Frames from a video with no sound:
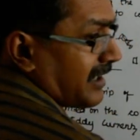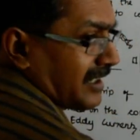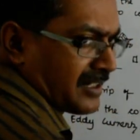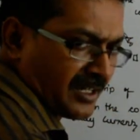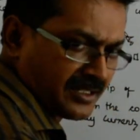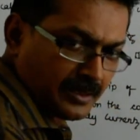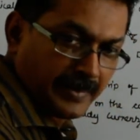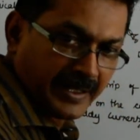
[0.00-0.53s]
it will
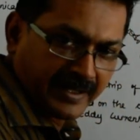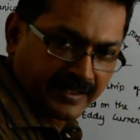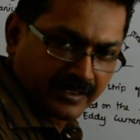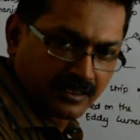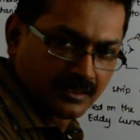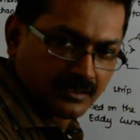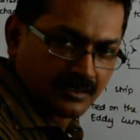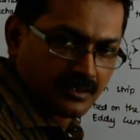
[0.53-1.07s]
cut the bearing.
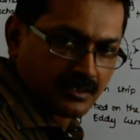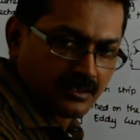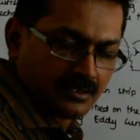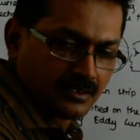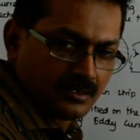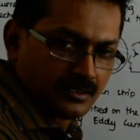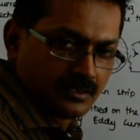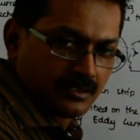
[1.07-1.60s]

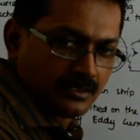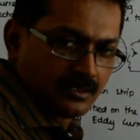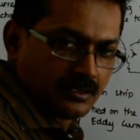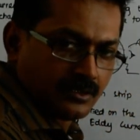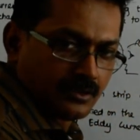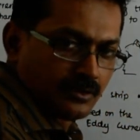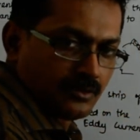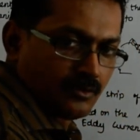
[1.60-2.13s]

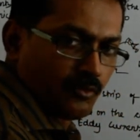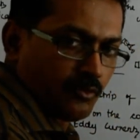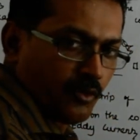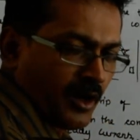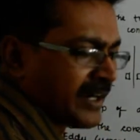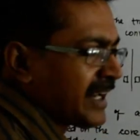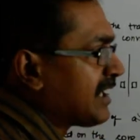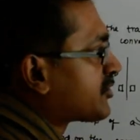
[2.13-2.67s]

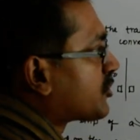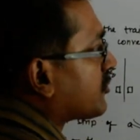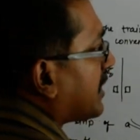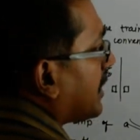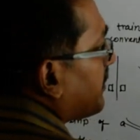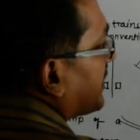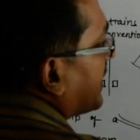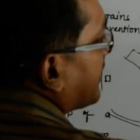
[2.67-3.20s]
What has to
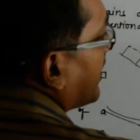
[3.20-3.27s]
slip? This